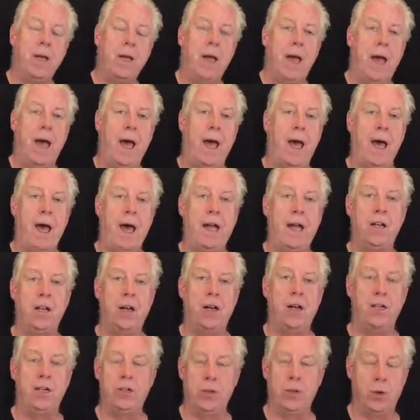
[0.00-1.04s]
and
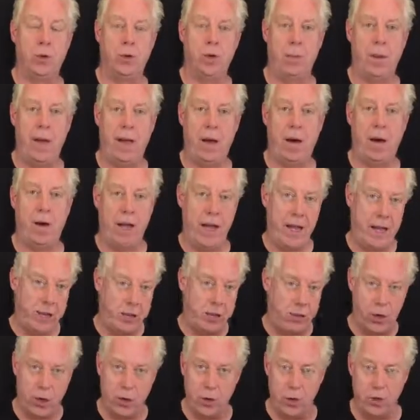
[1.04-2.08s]
I talk about a
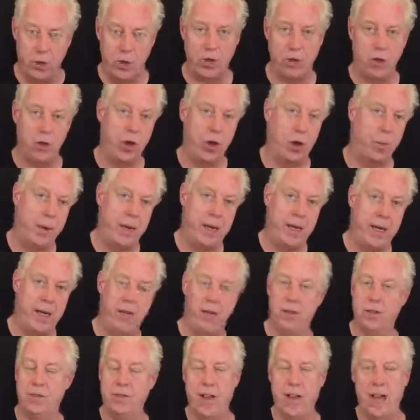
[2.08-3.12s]
chosen topic
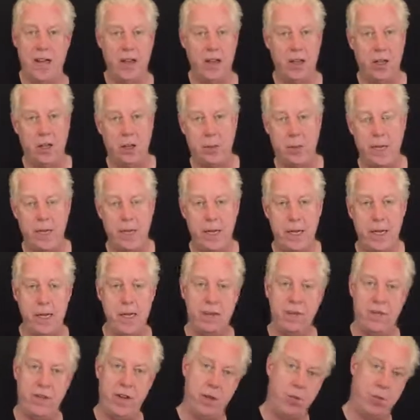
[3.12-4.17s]
of NLP,
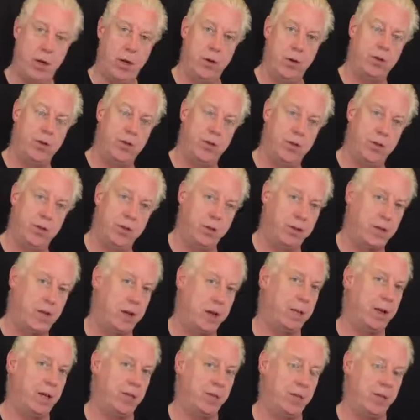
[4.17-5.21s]
of hypnosis, of
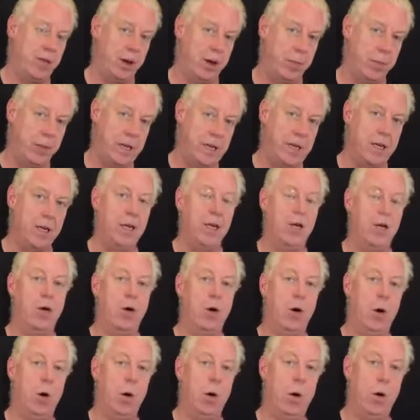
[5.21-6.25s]
timeline therapy,
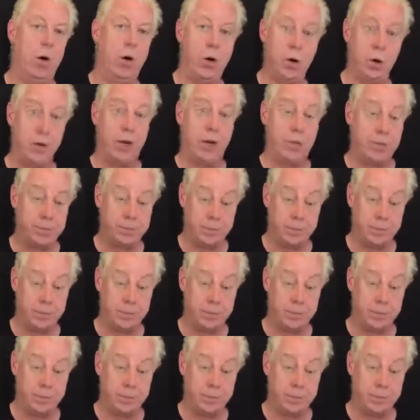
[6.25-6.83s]
or HUNA.